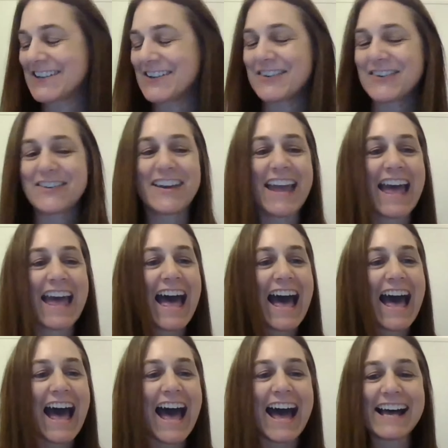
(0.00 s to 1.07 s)
you.
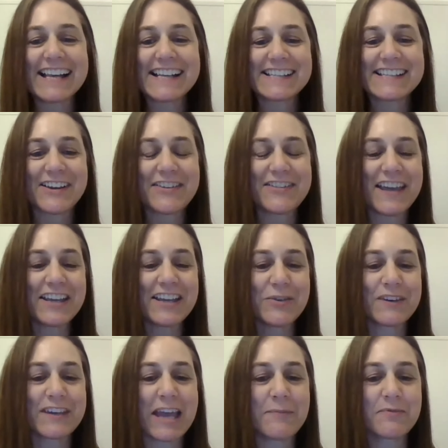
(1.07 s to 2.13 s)
So thank you,
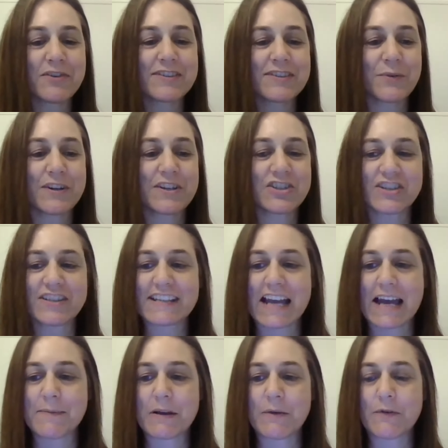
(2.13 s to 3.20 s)
and keep those questions
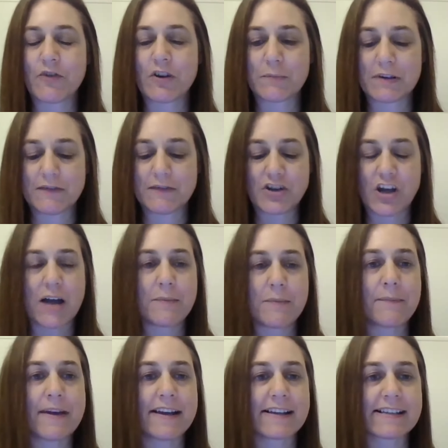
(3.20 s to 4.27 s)
coming. We've got a bit of time
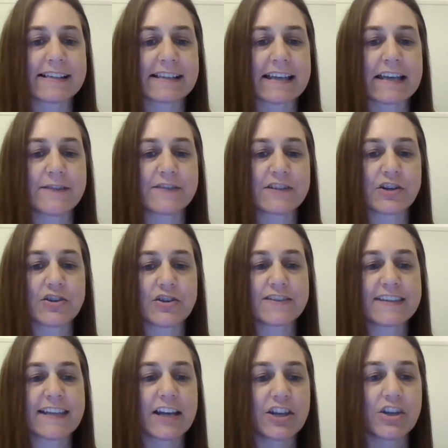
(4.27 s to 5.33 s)
up our sleeve, so
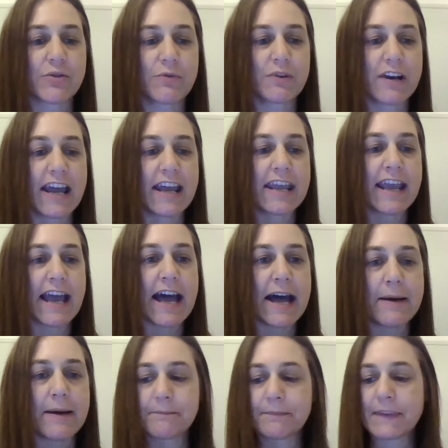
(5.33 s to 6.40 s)
use that Q&A
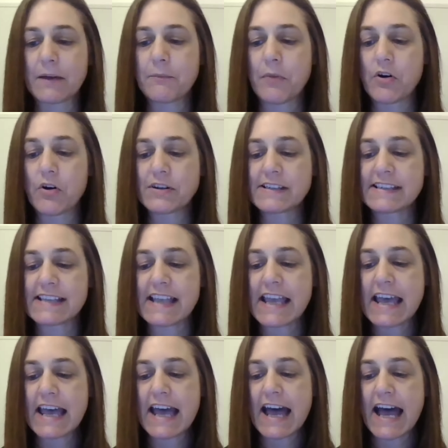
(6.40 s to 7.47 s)
box.
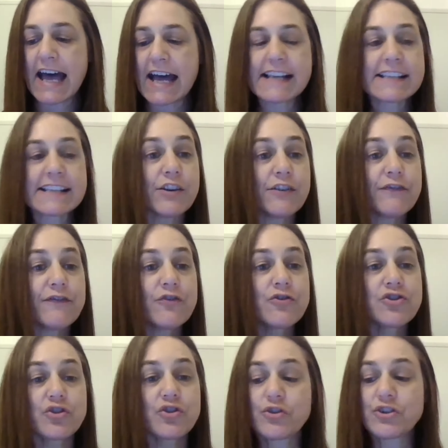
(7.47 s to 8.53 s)
So for
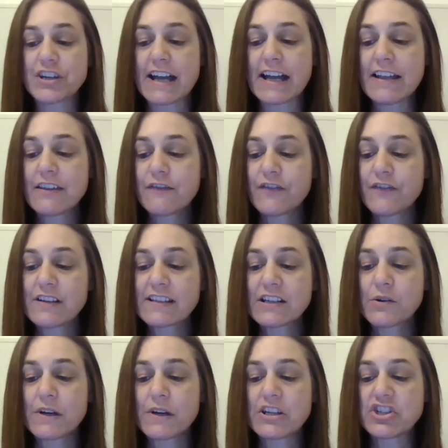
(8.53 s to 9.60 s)
Georgia, the first
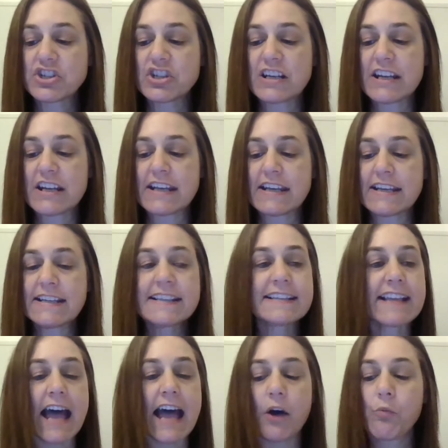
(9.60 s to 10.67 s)
question
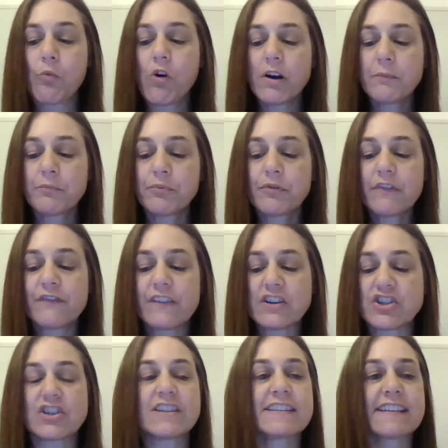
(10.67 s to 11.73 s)
is, what
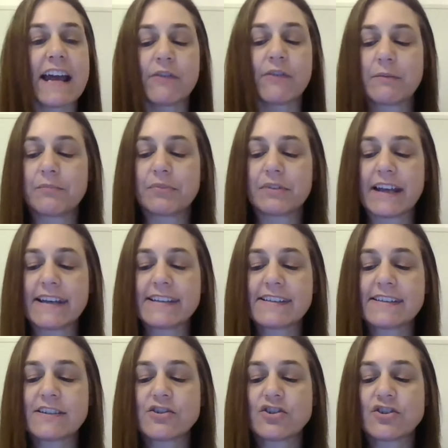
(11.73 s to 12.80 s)
provisions are in
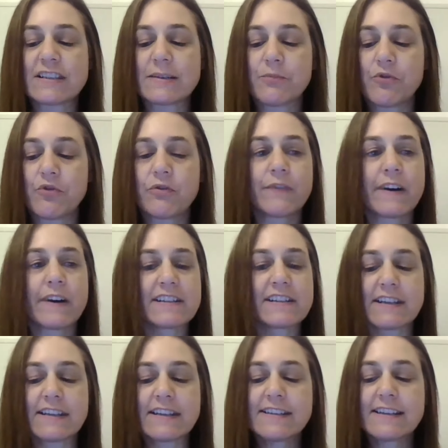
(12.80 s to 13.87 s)
place to support
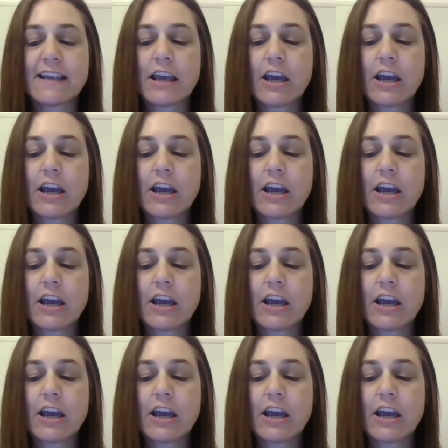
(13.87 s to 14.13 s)
renters